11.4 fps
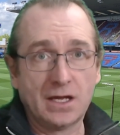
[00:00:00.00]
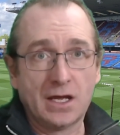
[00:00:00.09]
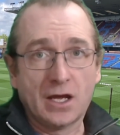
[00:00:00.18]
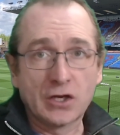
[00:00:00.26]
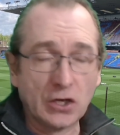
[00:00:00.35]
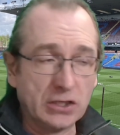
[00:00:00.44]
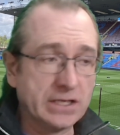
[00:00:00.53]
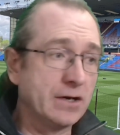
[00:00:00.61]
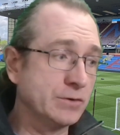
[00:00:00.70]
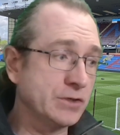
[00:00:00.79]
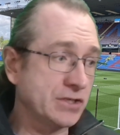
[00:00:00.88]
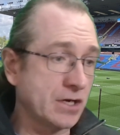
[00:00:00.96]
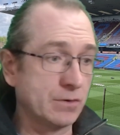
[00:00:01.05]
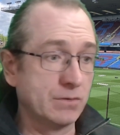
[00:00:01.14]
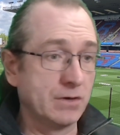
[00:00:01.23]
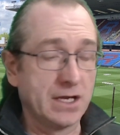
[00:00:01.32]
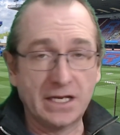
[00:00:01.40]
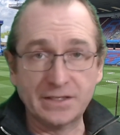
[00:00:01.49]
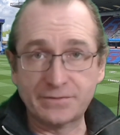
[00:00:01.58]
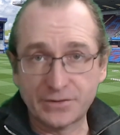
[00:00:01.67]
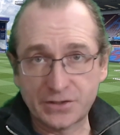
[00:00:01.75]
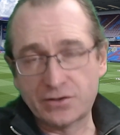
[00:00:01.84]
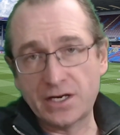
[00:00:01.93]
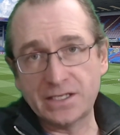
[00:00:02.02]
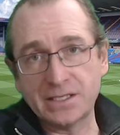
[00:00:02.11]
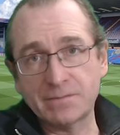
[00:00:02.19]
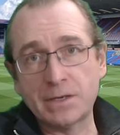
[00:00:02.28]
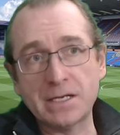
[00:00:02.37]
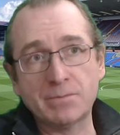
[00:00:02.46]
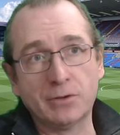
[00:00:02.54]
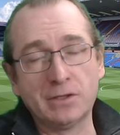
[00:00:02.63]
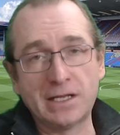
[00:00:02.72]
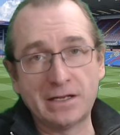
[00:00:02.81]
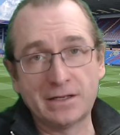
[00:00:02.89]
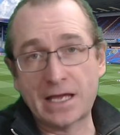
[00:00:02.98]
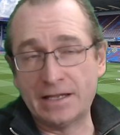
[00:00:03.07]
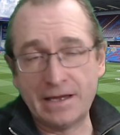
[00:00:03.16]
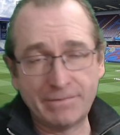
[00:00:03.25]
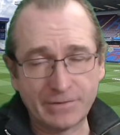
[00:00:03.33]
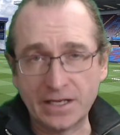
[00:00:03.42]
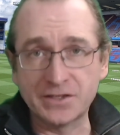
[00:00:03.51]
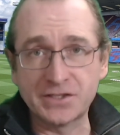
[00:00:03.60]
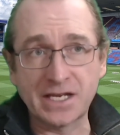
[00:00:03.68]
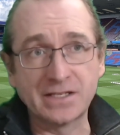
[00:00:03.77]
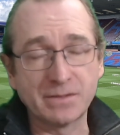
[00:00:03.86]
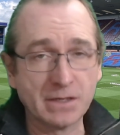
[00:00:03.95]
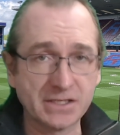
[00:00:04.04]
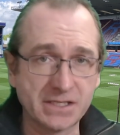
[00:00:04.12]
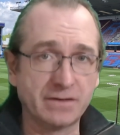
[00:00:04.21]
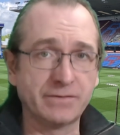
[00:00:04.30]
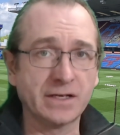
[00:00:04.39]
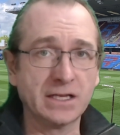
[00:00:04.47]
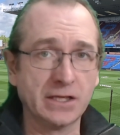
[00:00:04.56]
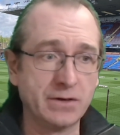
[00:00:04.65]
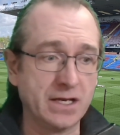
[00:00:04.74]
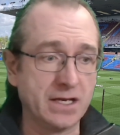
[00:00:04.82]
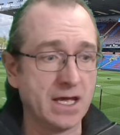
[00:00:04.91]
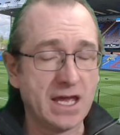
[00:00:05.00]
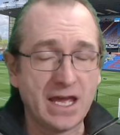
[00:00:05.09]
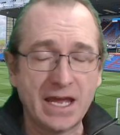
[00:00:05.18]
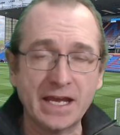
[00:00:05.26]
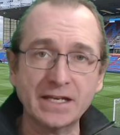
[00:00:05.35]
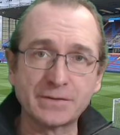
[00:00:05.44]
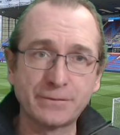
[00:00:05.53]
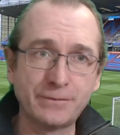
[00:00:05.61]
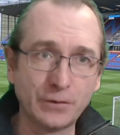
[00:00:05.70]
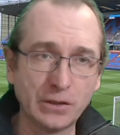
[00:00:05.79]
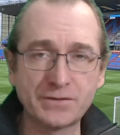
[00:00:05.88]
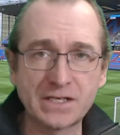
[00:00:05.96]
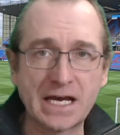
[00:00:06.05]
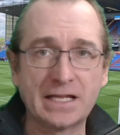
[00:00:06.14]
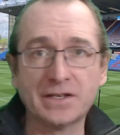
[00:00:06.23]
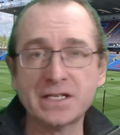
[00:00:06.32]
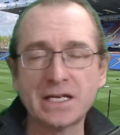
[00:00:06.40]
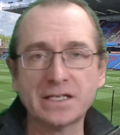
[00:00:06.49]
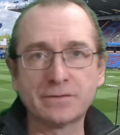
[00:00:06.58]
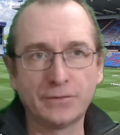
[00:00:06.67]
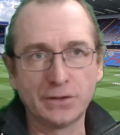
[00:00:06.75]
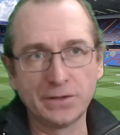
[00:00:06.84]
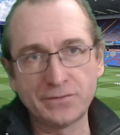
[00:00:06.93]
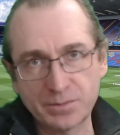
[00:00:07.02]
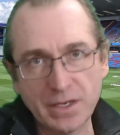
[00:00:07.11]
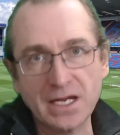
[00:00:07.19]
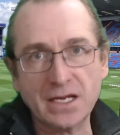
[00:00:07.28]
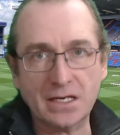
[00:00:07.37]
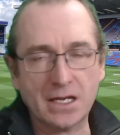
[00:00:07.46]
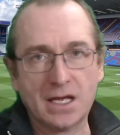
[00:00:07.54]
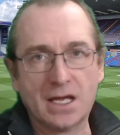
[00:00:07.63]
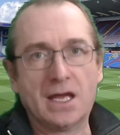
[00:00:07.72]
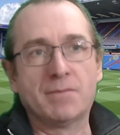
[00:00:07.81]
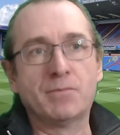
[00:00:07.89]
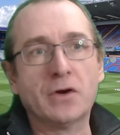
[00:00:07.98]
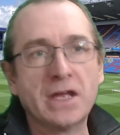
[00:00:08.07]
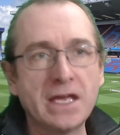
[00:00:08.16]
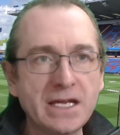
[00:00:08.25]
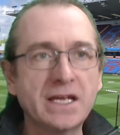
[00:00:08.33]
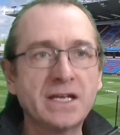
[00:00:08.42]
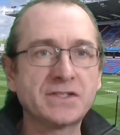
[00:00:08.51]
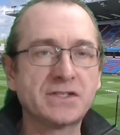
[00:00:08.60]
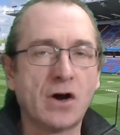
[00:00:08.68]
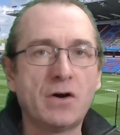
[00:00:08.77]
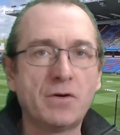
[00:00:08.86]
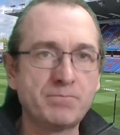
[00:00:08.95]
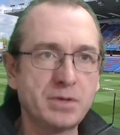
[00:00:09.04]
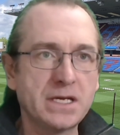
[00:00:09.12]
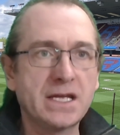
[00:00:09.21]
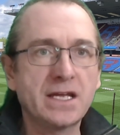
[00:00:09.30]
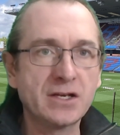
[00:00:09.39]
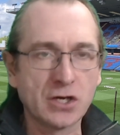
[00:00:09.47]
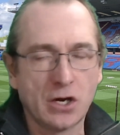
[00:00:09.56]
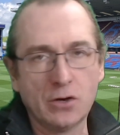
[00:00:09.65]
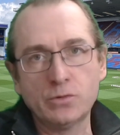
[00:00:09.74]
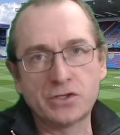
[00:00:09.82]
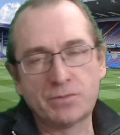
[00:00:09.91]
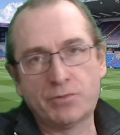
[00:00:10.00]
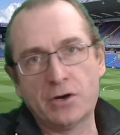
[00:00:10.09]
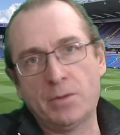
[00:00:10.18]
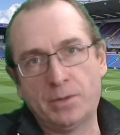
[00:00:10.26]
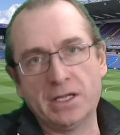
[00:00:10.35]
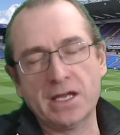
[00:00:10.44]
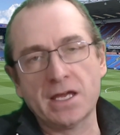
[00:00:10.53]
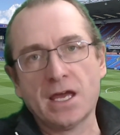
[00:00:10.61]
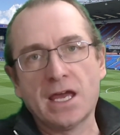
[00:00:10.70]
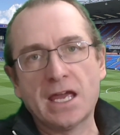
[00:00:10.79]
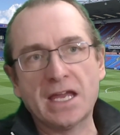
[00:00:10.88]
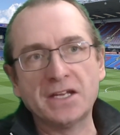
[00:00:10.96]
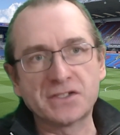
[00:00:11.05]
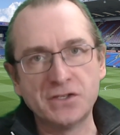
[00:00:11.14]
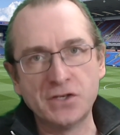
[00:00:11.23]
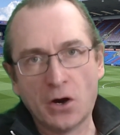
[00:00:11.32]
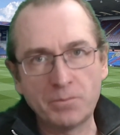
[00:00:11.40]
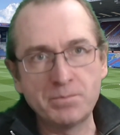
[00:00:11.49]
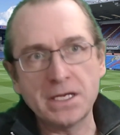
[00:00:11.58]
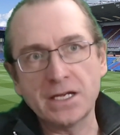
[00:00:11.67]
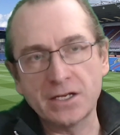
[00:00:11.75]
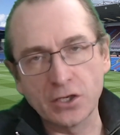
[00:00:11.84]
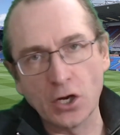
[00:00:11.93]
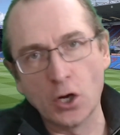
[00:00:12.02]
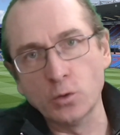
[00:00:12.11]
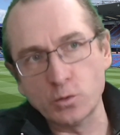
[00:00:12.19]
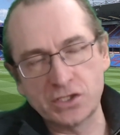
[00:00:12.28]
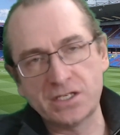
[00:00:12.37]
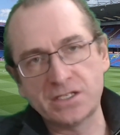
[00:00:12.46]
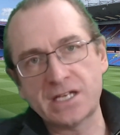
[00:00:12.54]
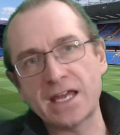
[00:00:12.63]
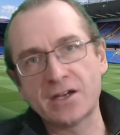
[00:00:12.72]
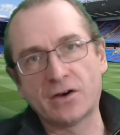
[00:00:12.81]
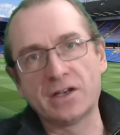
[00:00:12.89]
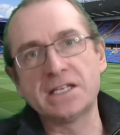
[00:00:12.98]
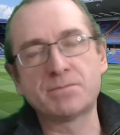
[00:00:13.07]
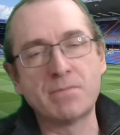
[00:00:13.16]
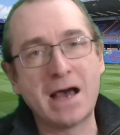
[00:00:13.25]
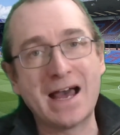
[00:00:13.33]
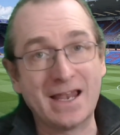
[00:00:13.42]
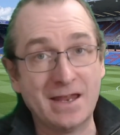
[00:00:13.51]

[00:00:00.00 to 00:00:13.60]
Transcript: Koleosho is frustrating people left, right and centre, myself included. He is full of talent, he is full of speed, but he is not being coached properly. He is not being coached to take on his man.